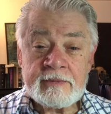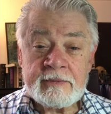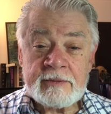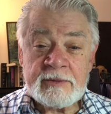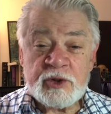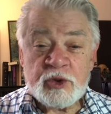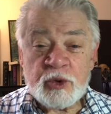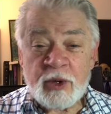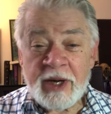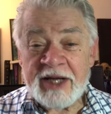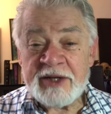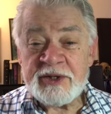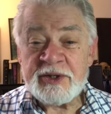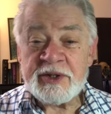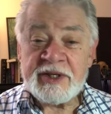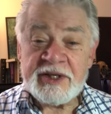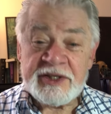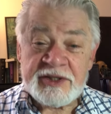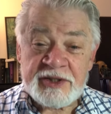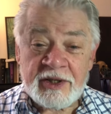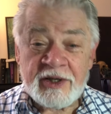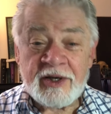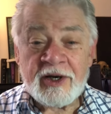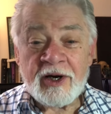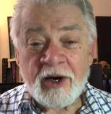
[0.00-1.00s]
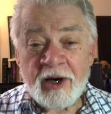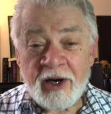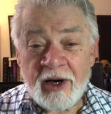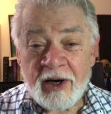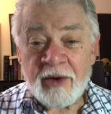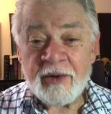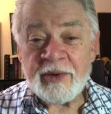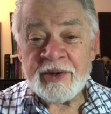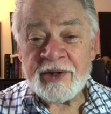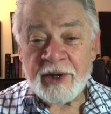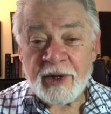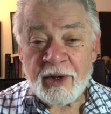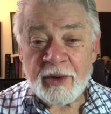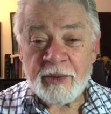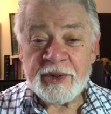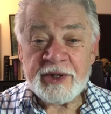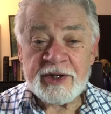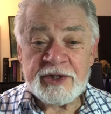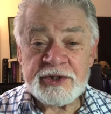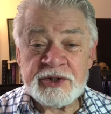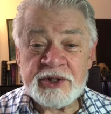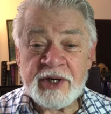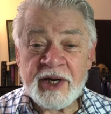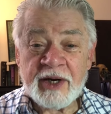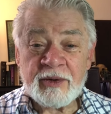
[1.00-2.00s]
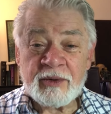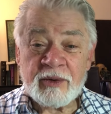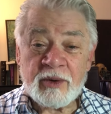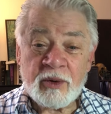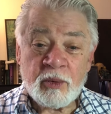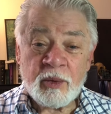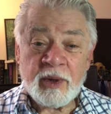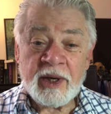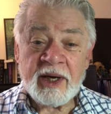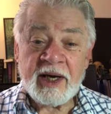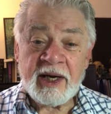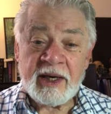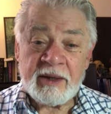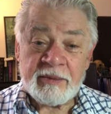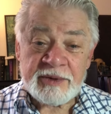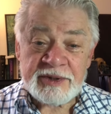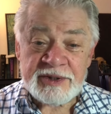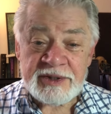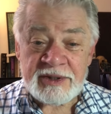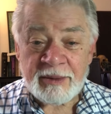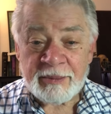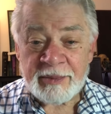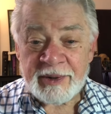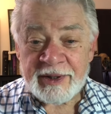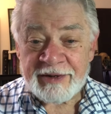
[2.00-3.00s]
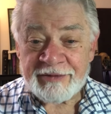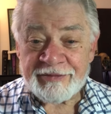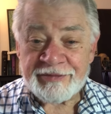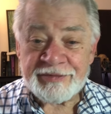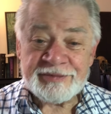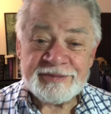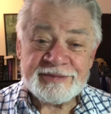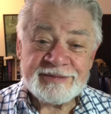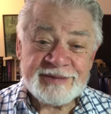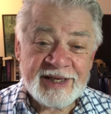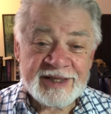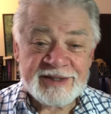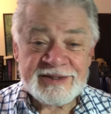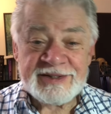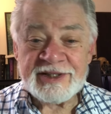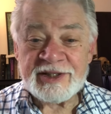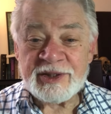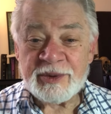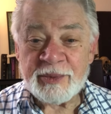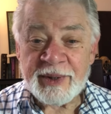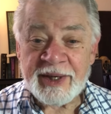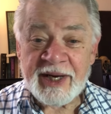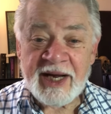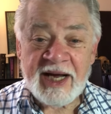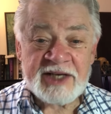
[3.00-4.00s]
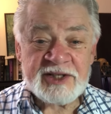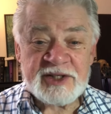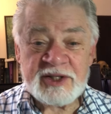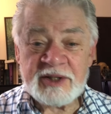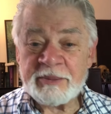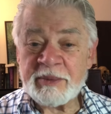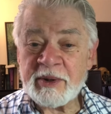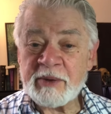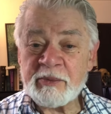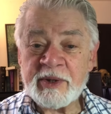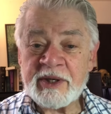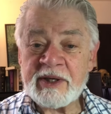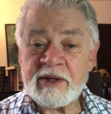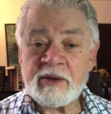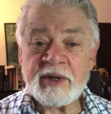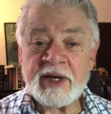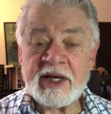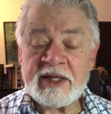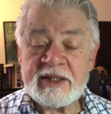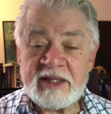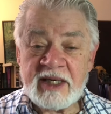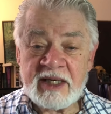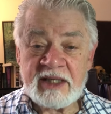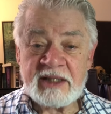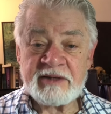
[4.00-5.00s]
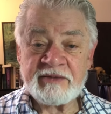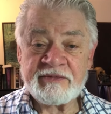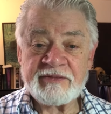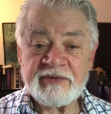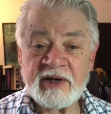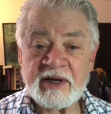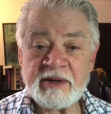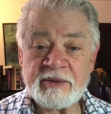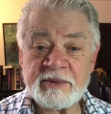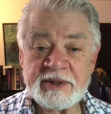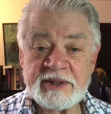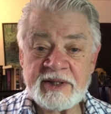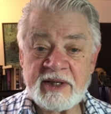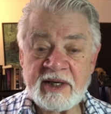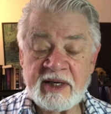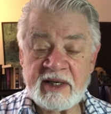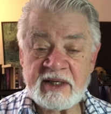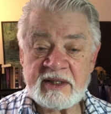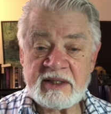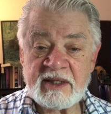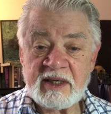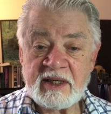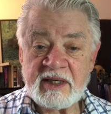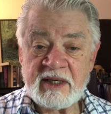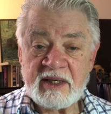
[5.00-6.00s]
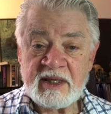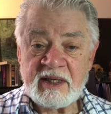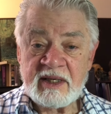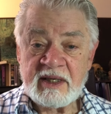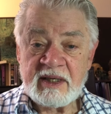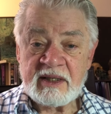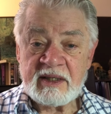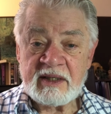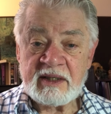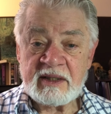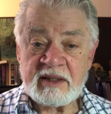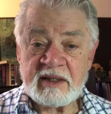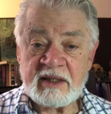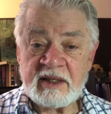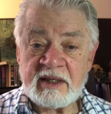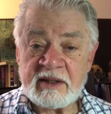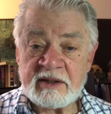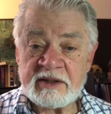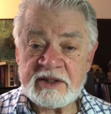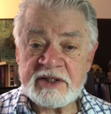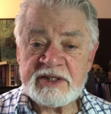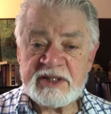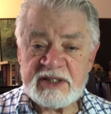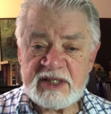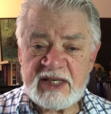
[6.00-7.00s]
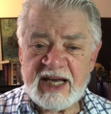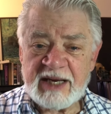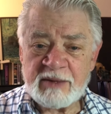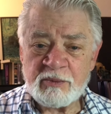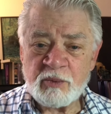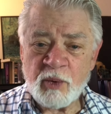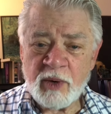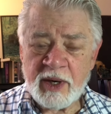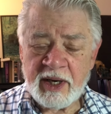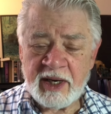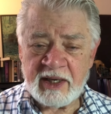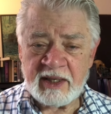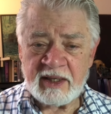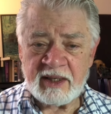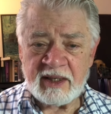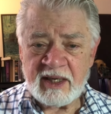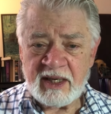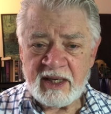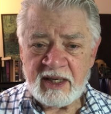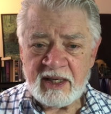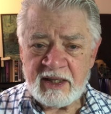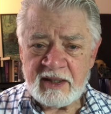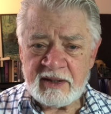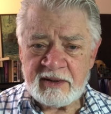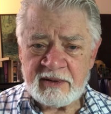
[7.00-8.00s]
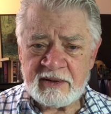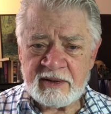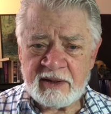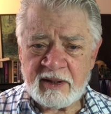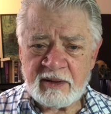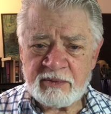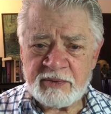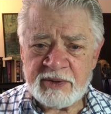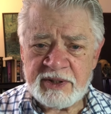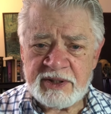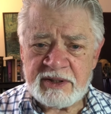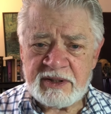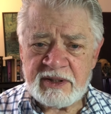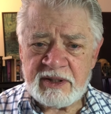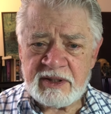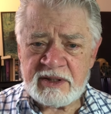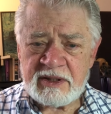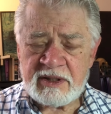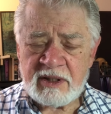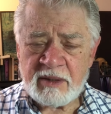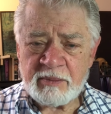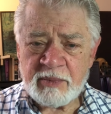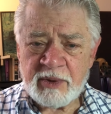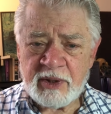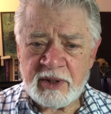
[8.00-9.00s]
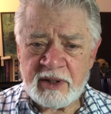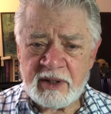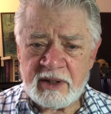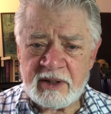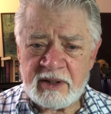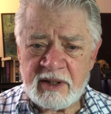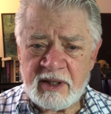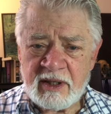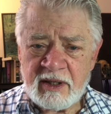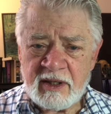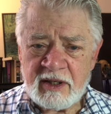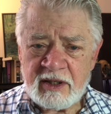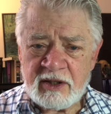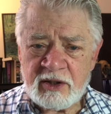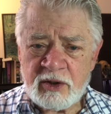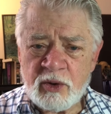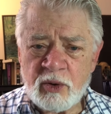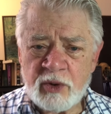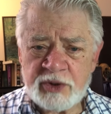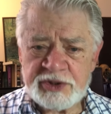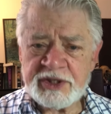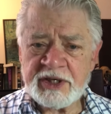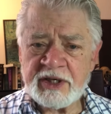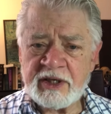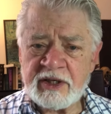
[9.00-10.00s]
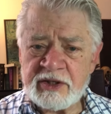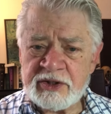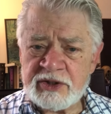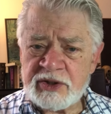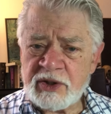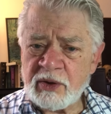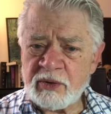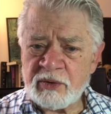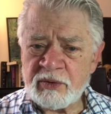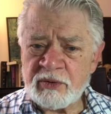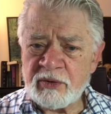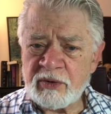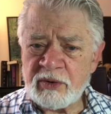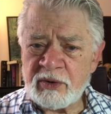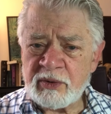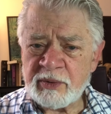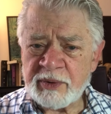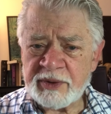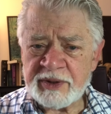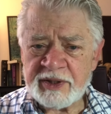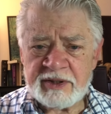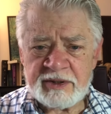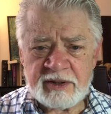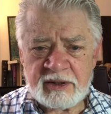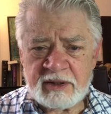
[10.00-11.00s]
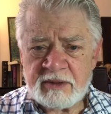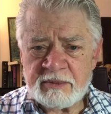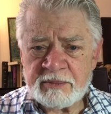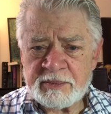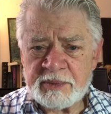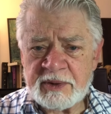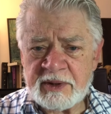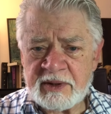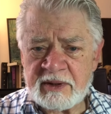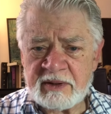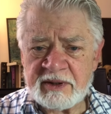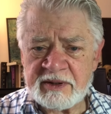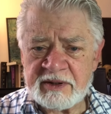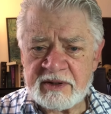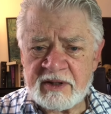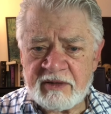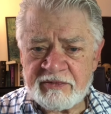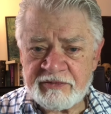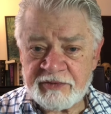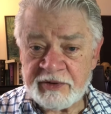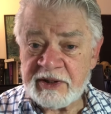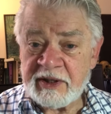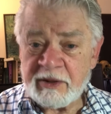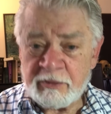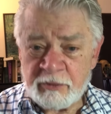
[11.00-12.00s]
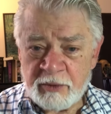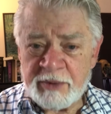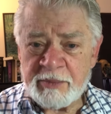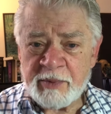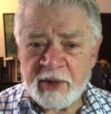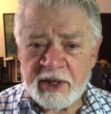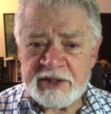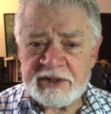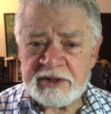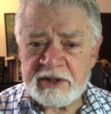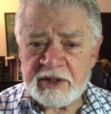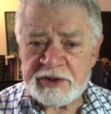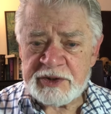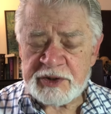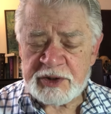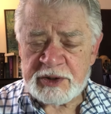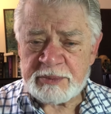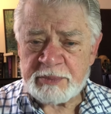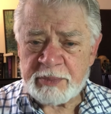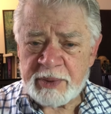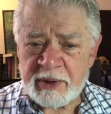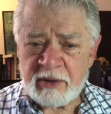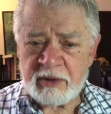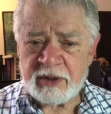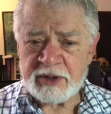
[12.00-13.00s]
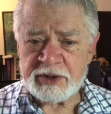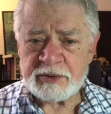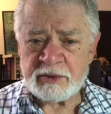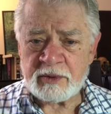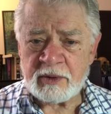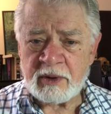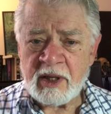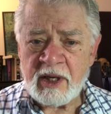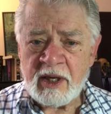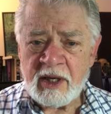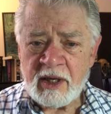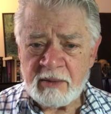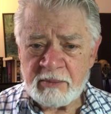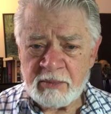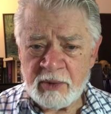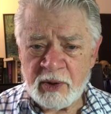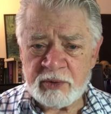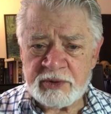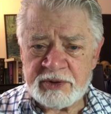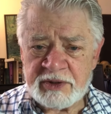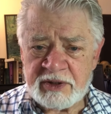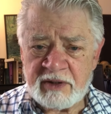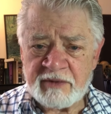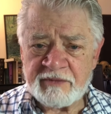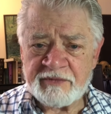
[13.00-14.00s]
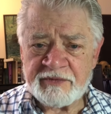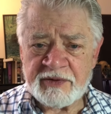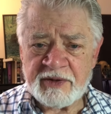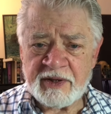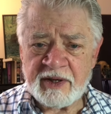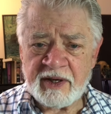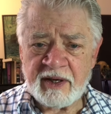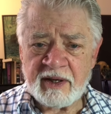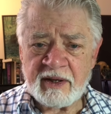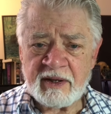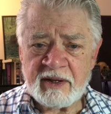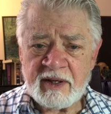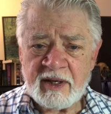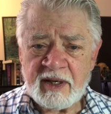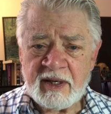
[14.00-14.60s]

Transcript: Tragedies occur, you know, in a general way when somebody gets into an accident, but we don't identify with that in the same way that we see somebody causing his own ruin. There's a completely different, and we might say spiritual motif there.